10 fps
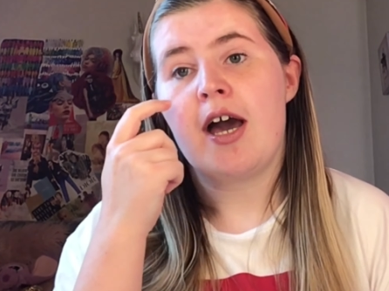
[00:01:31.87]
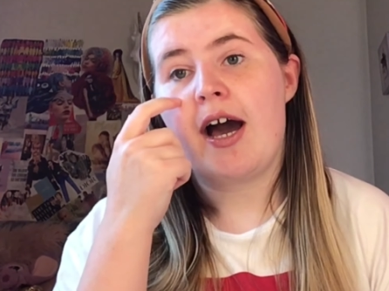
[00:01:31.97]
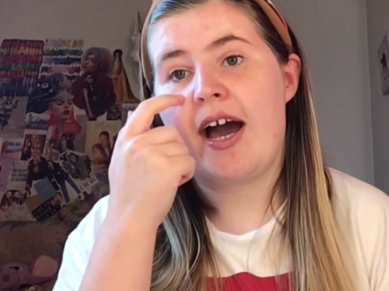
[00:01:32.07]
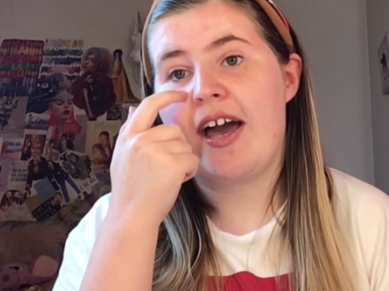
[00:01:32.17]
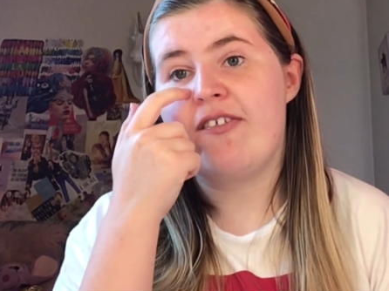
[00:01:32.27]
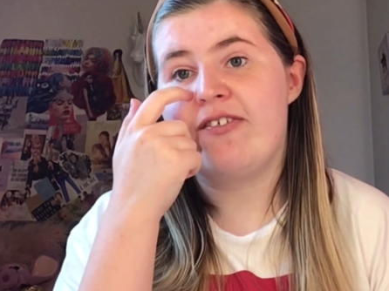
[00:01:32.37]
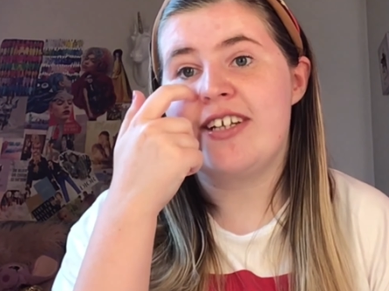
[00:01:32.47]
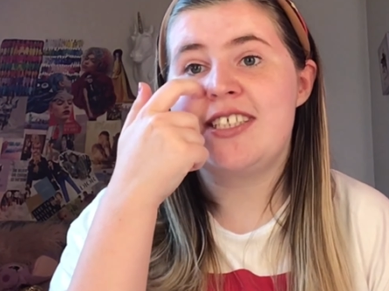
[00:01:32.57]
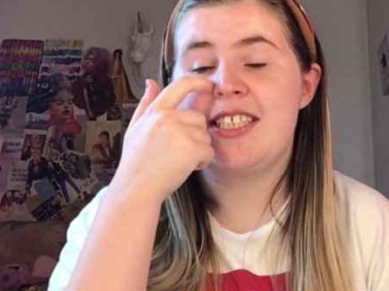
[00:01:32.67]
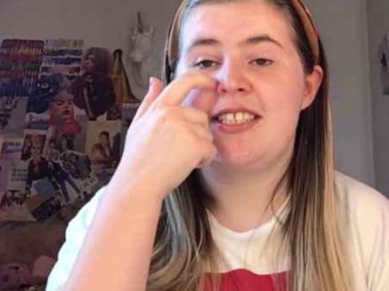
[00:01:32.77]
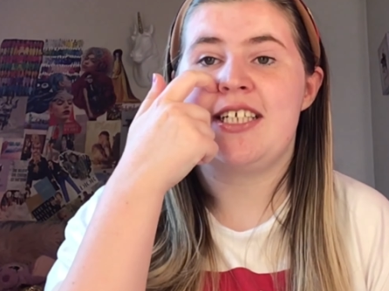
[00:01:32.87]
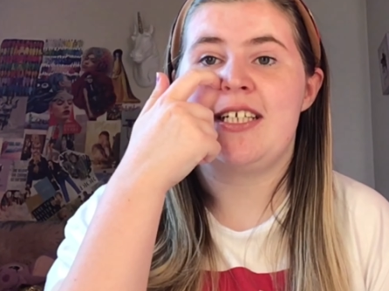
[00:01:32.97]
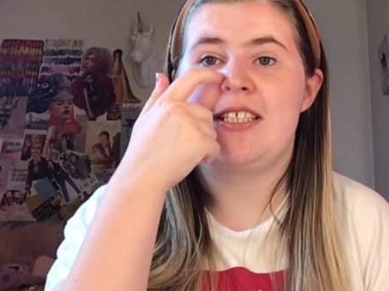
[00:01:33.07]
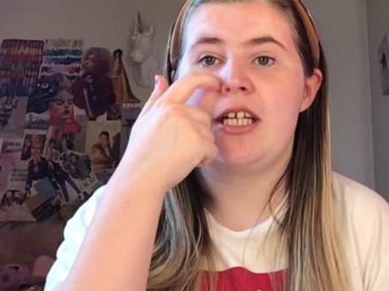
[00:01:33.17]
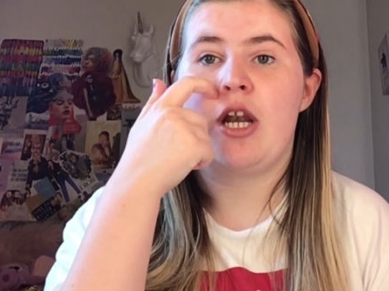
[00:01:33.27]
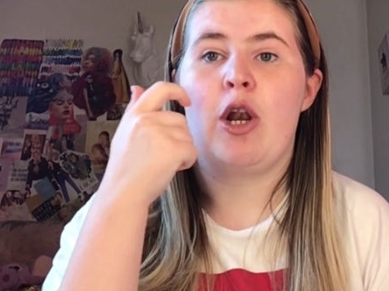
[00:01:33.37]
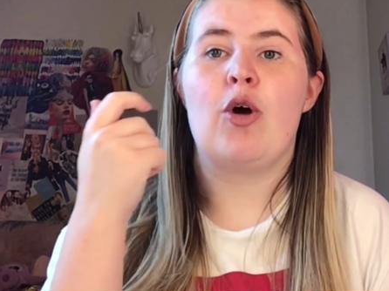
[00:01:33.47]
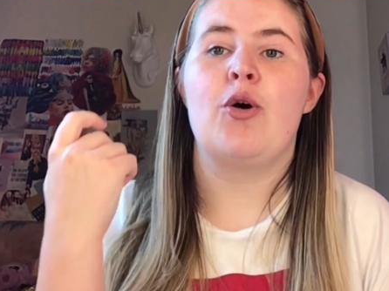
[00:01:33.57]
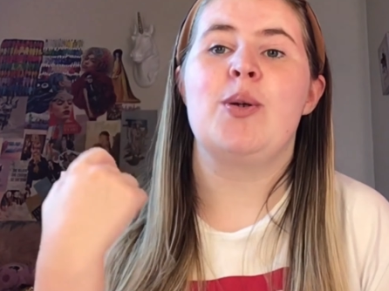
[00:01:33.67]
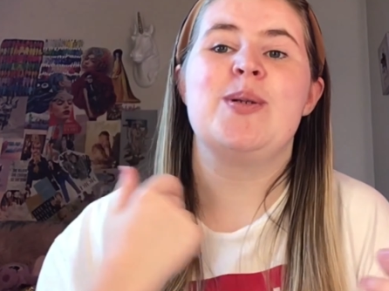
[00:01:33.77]
I have visited
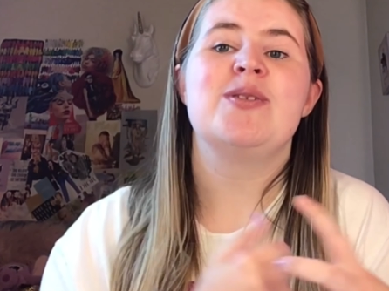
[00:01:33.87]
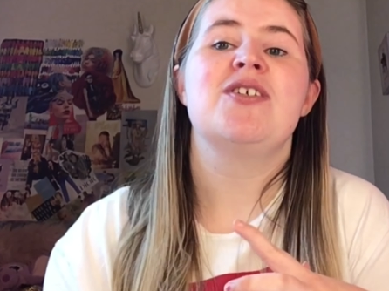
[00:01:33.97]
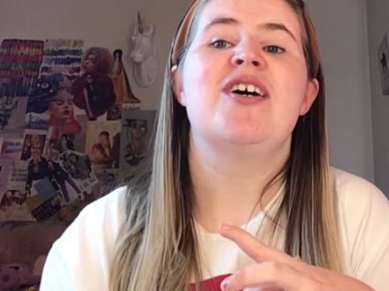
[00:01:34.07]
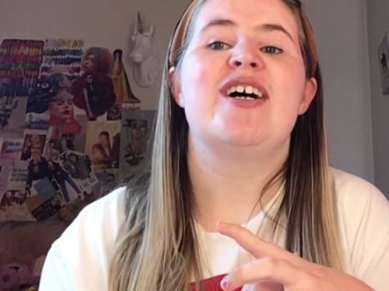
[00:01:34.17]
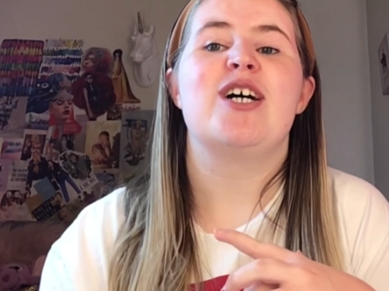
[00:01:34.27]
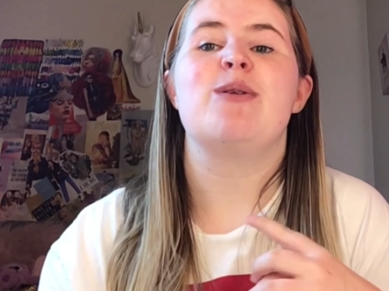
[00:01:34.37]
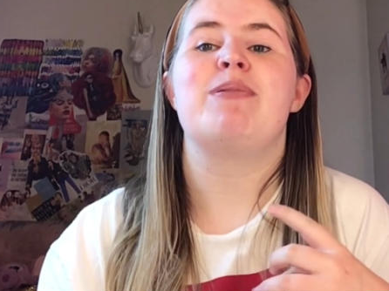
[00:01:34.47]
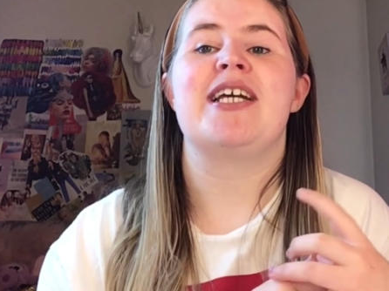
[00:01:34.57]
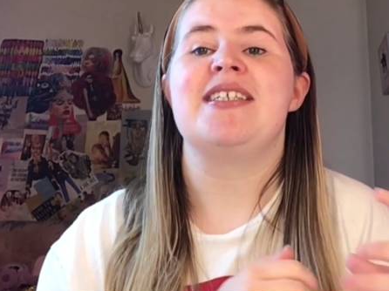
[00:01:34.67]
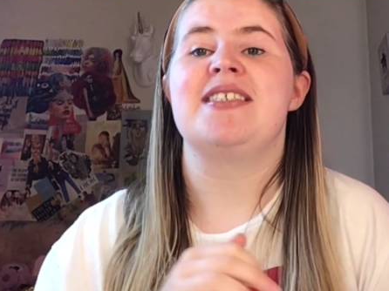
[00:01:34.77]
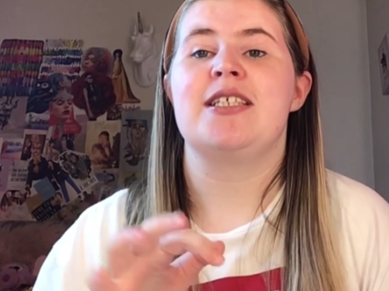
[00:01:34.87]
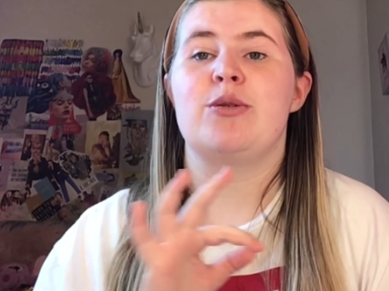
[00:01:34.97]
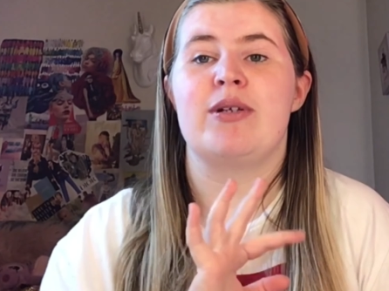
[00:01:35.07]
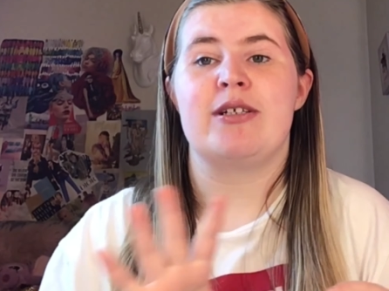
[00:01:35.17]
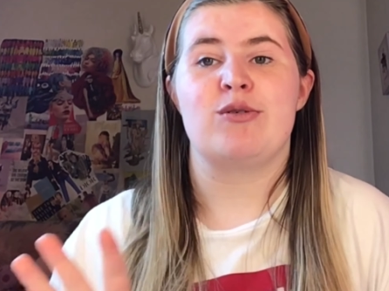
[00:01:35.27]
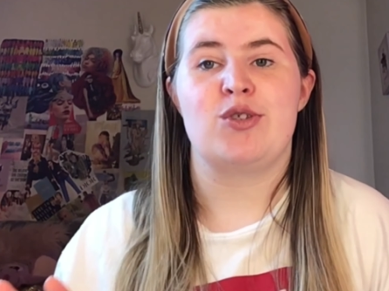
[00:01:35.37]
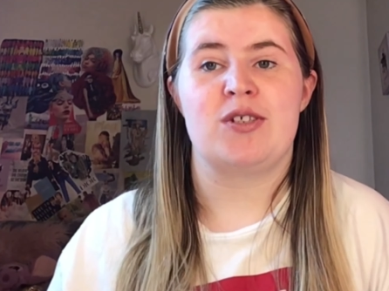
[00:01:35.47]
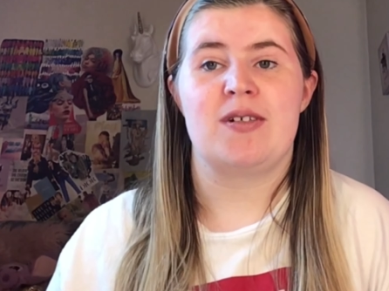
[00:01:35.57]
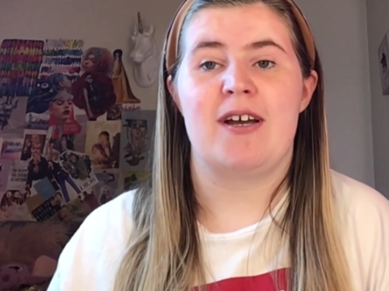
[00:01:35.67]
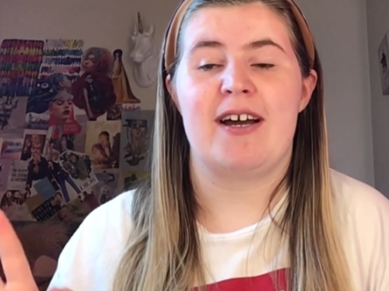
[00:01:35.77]
loads of places when I was
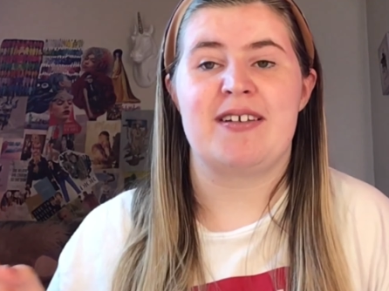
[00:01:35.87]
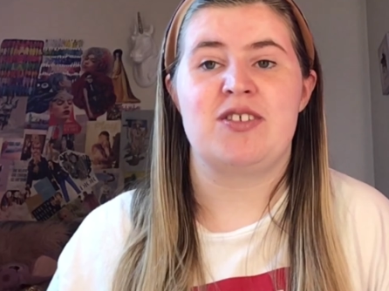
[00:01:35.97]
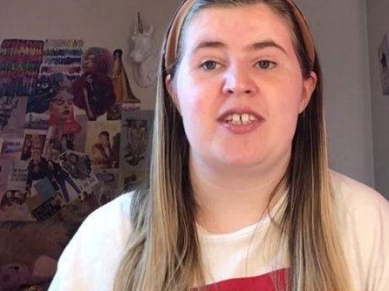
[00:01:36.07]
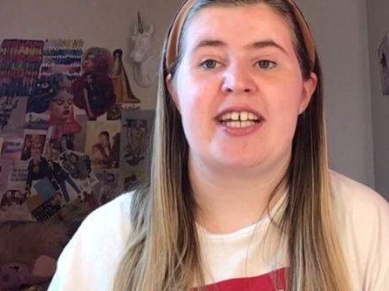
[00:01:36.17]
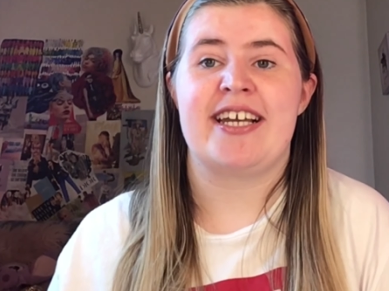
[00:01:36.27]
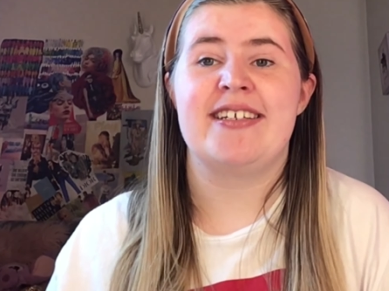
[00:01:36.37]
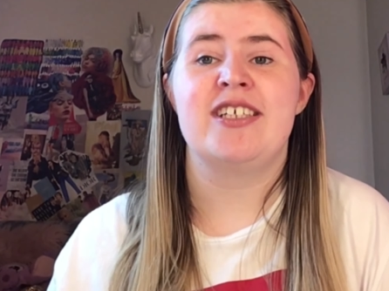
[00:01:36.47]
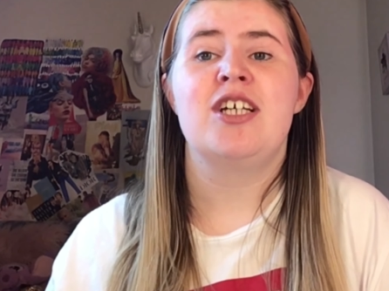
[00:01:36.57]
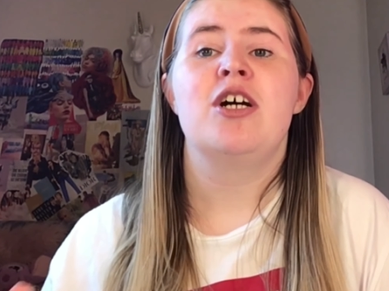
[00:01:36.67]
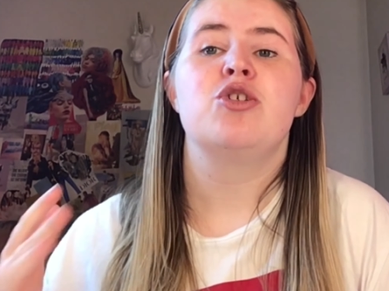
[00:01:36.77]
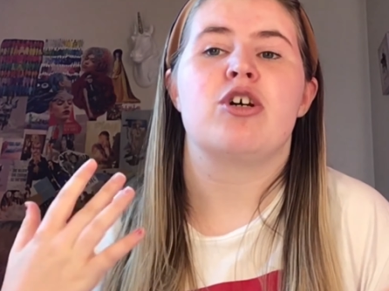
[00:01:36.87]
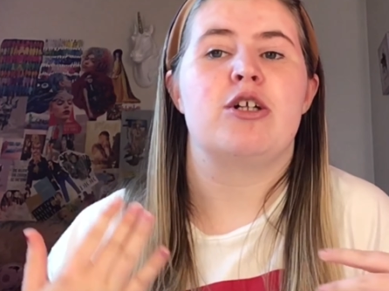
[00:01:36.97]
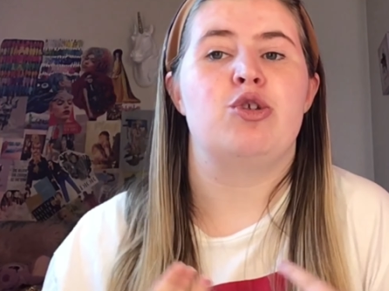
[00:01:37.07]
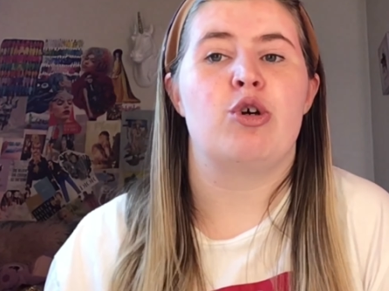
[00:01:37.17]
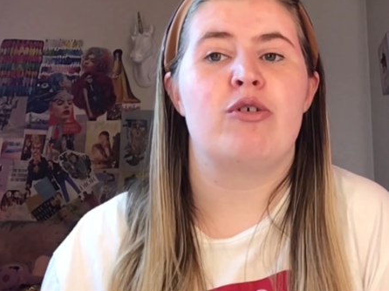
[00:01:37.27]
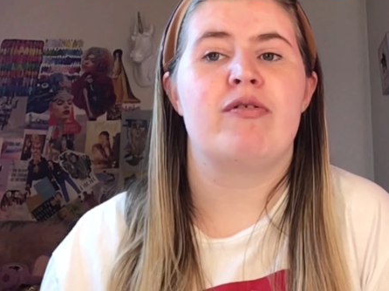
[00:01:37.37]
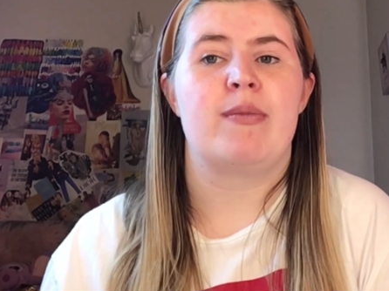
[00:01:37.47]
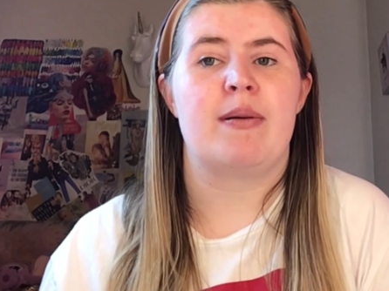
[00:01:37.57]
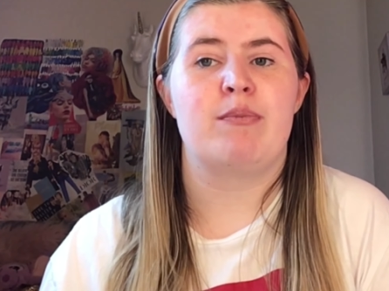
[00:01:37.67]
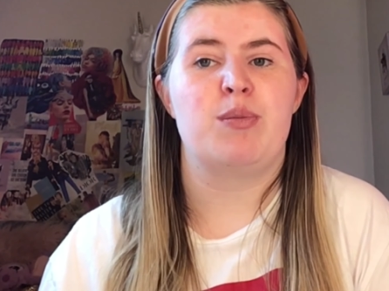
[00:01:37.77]
a kid, so I don't
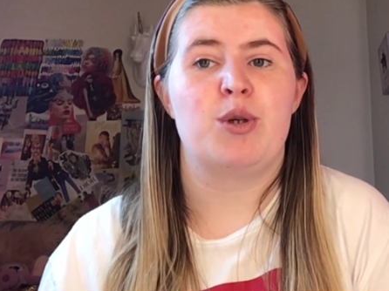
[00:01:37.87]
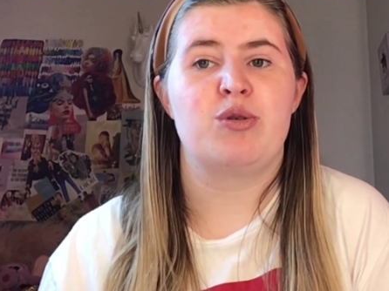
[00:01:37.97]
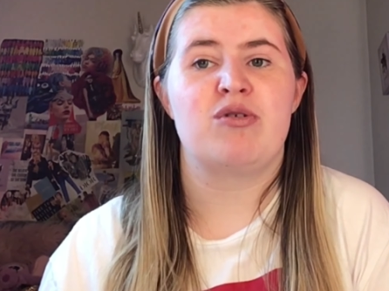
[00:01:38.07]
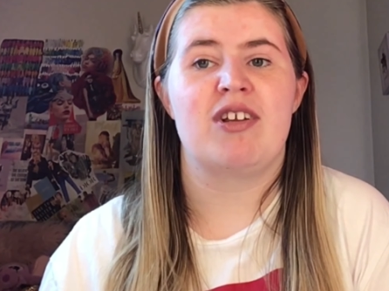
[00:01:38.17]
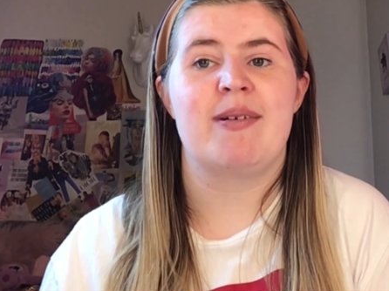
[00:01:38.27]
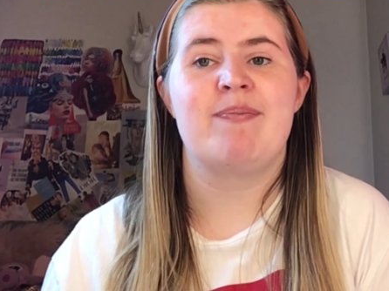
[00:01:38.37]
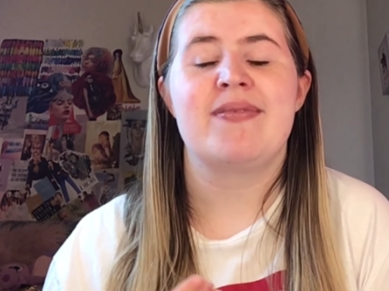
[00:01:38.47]
remember most of them